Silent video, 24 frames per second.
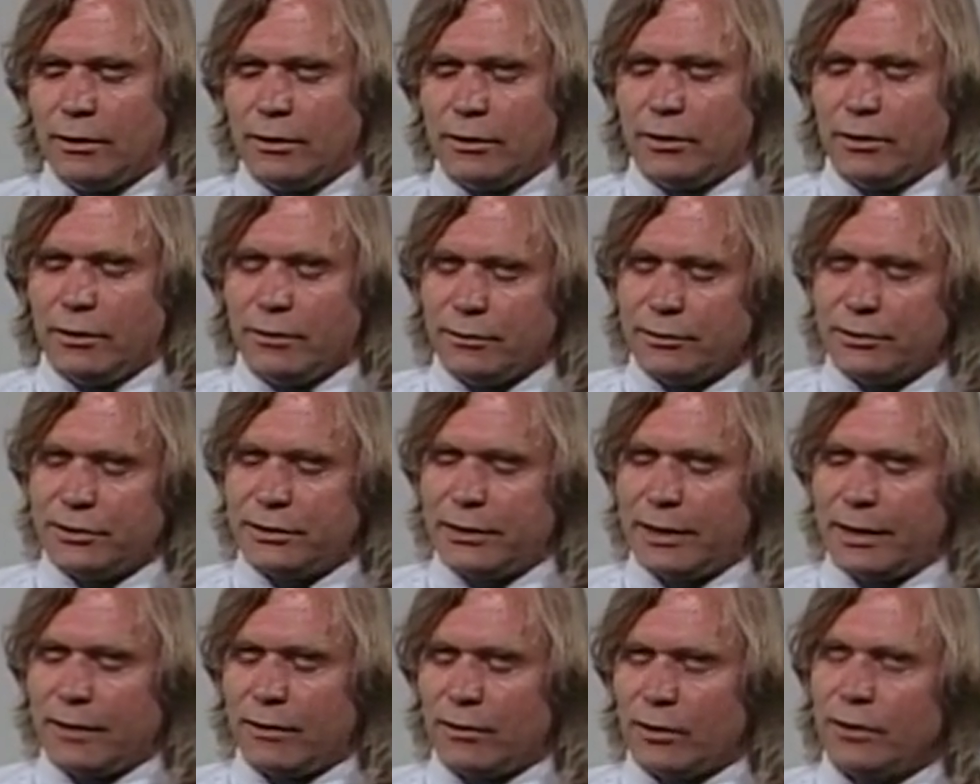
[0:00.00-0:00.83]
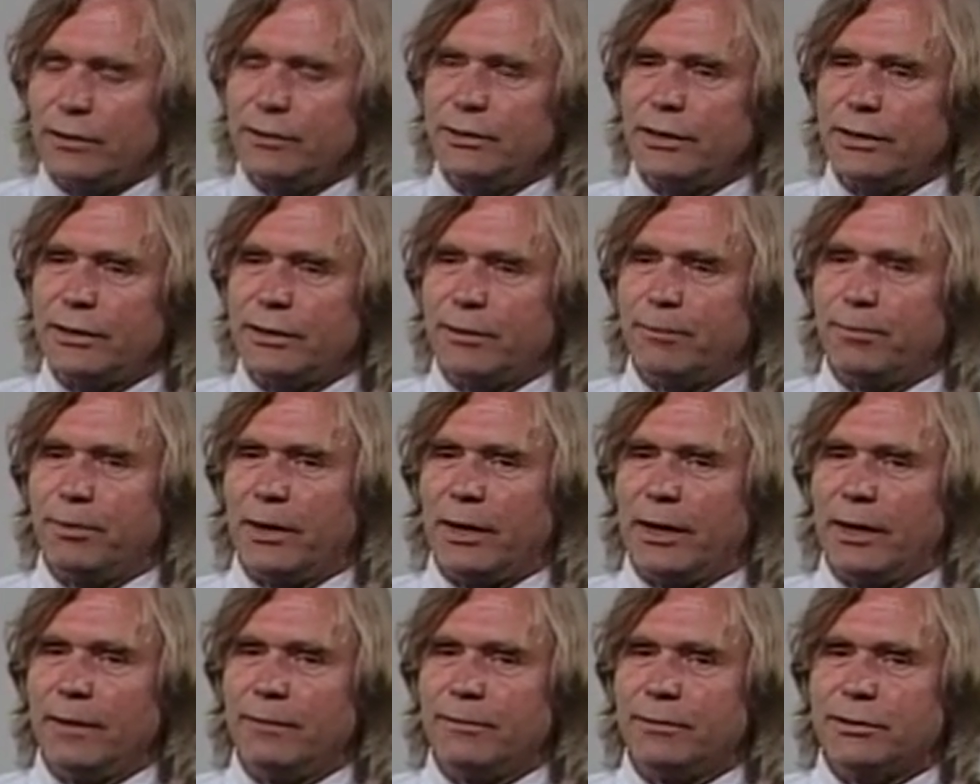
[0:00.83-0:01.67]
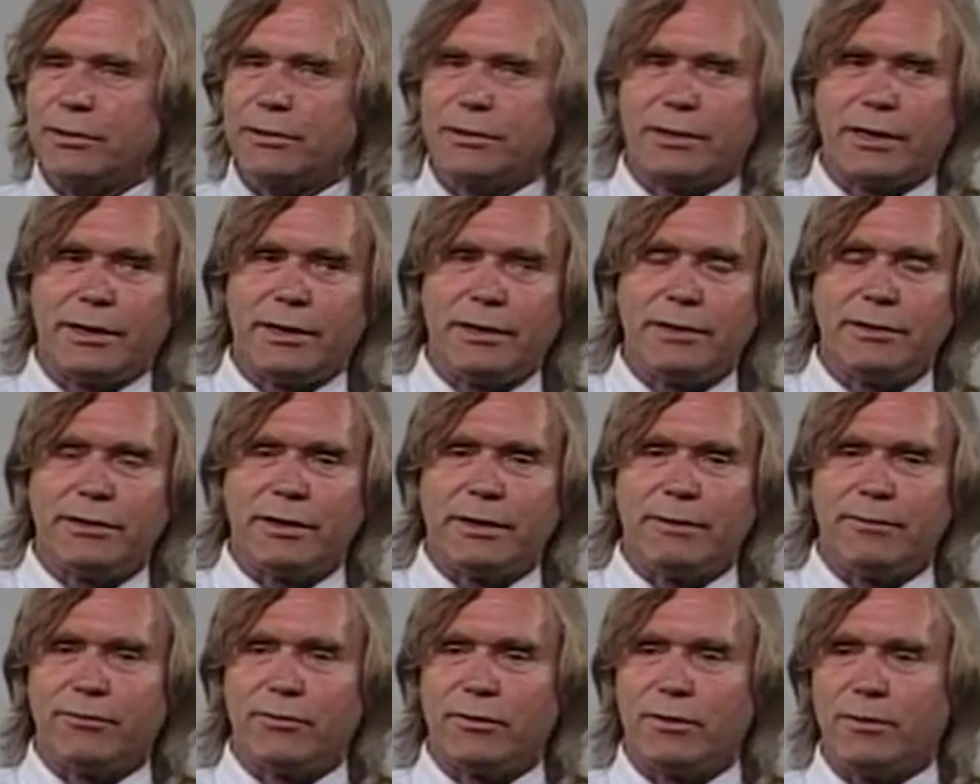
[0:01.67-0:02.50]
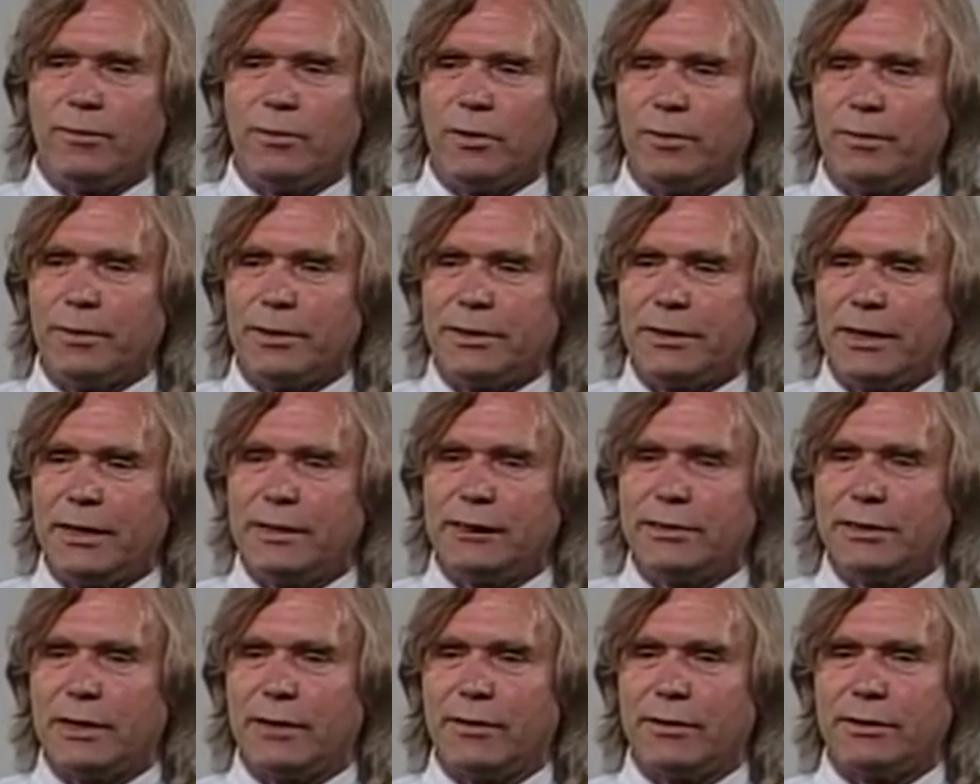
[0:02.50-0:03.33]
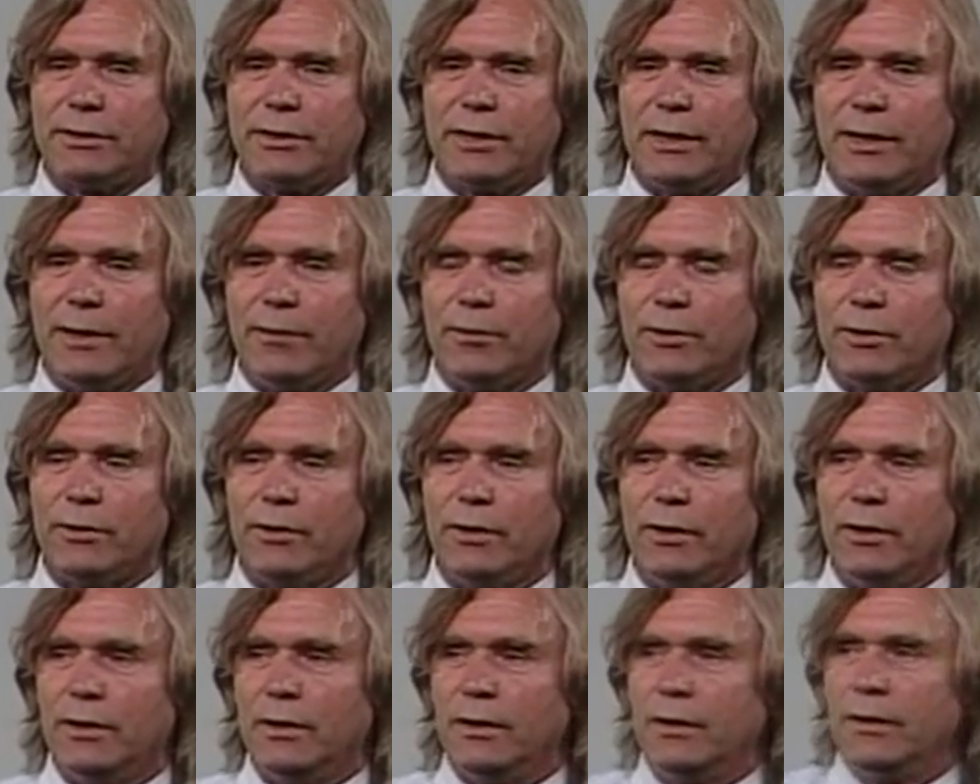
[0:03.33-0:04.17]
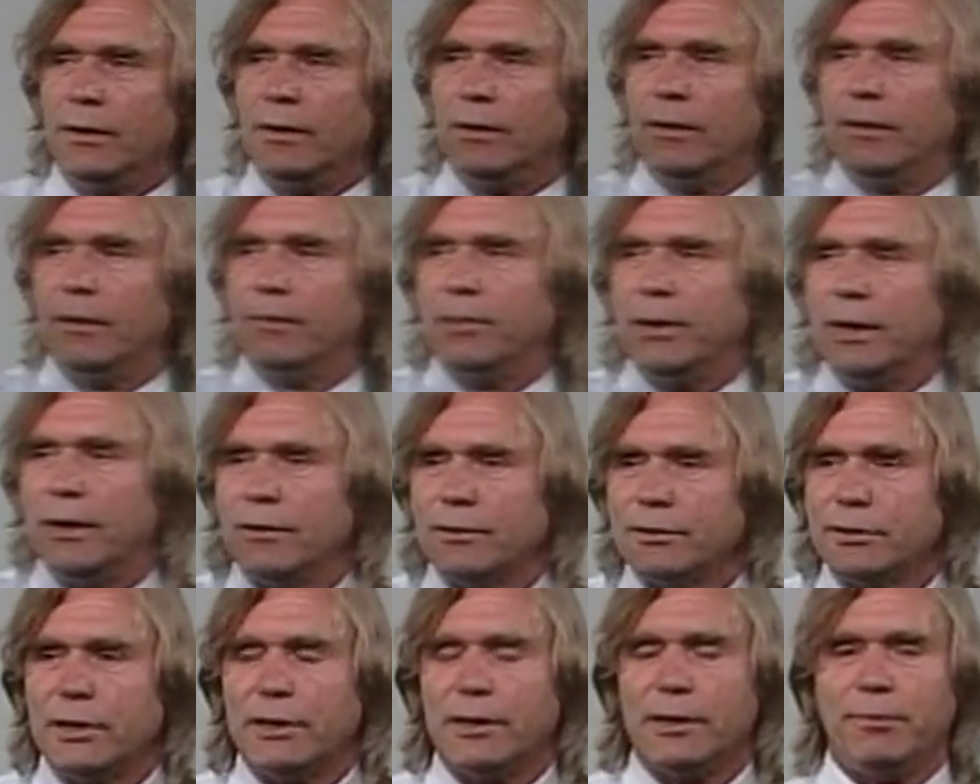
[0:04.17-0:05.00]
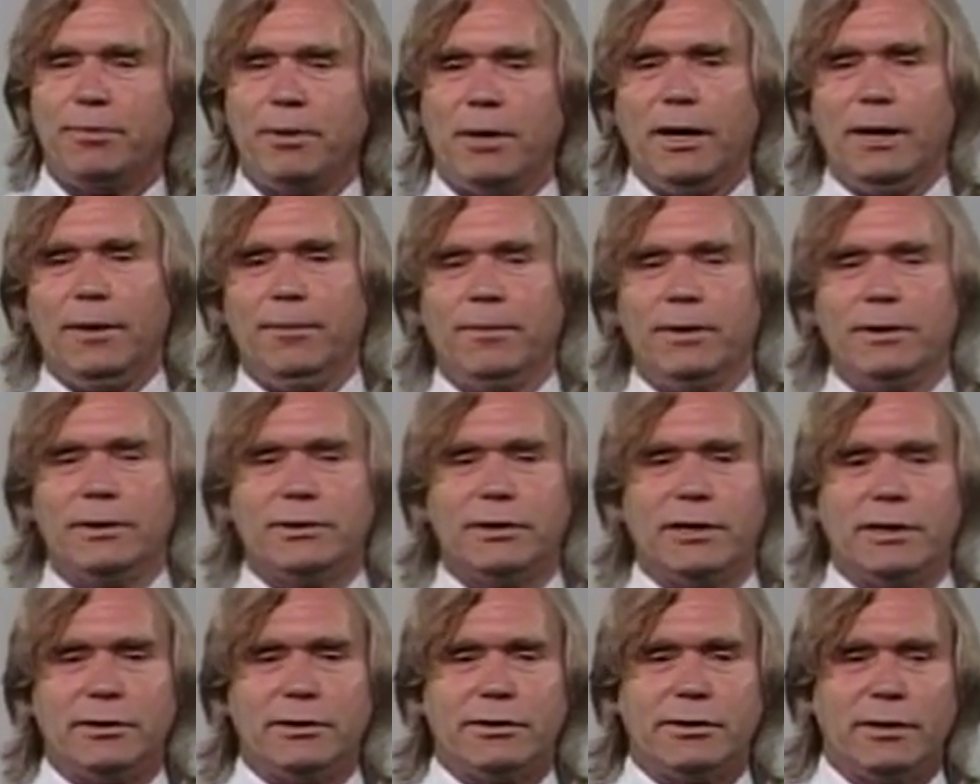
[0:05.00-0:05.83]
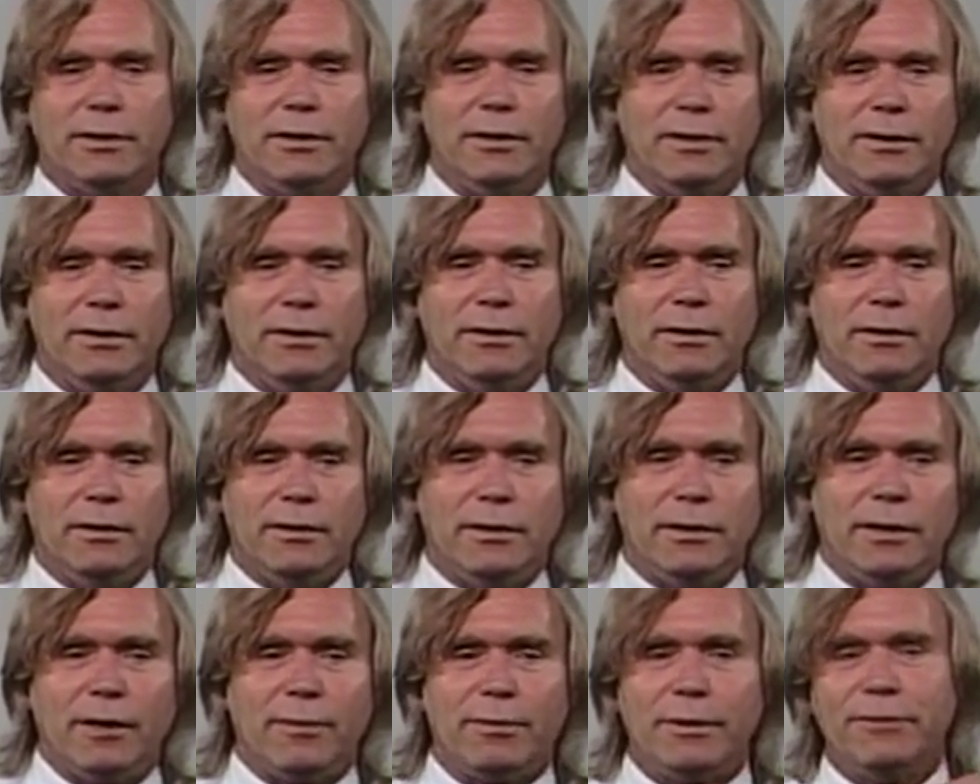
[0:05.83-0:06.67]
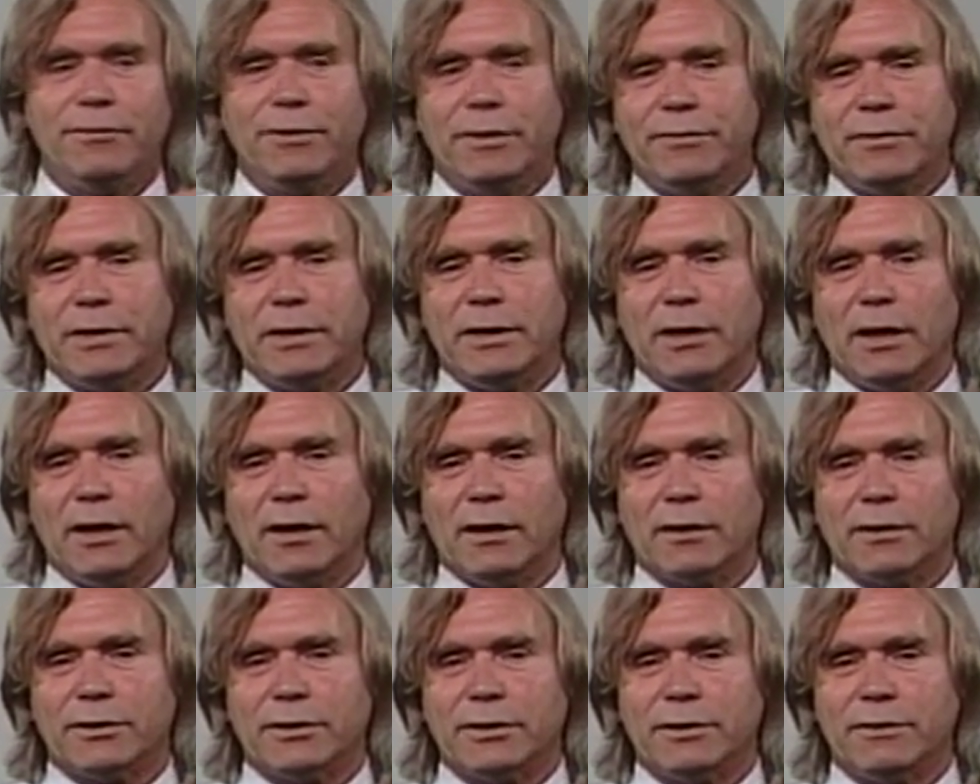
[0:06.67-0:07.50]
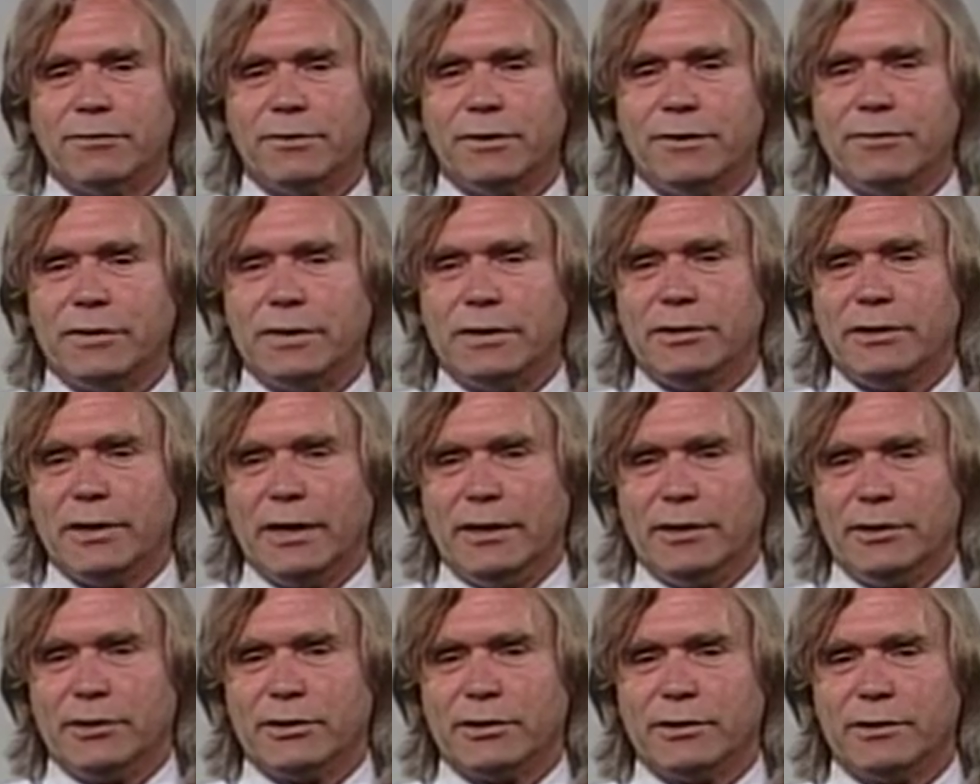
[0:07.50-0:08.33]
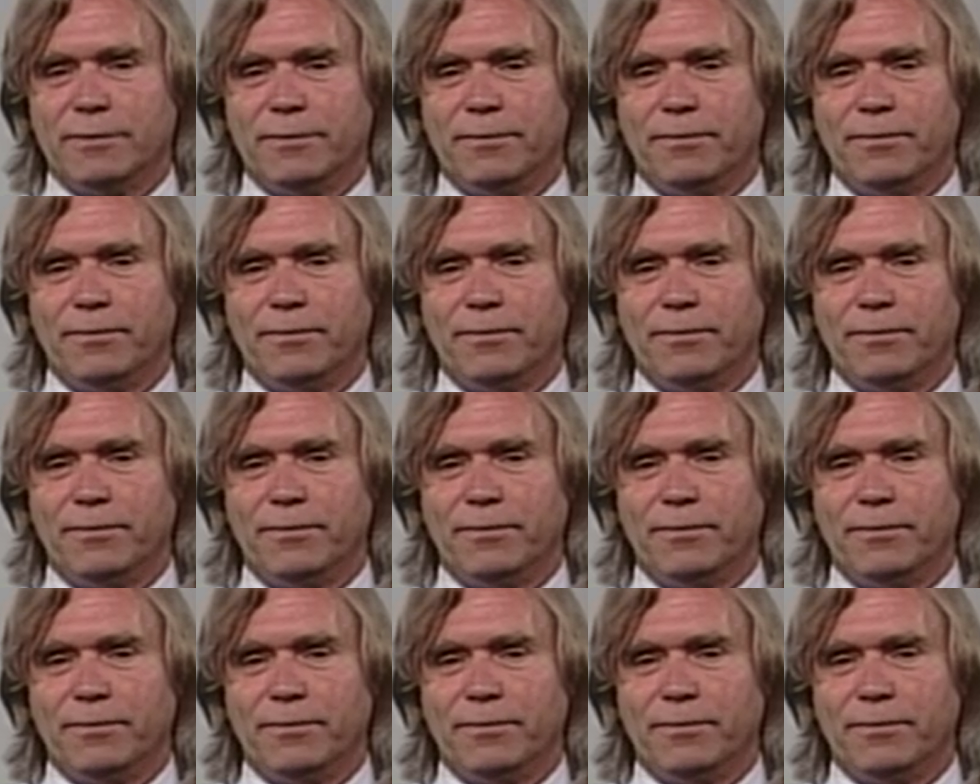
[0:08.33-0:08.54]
goes down, looks at the pipe, studies them for a moment, takes out his hammer, pounds on a pipe, and says, "That'll be $50.50.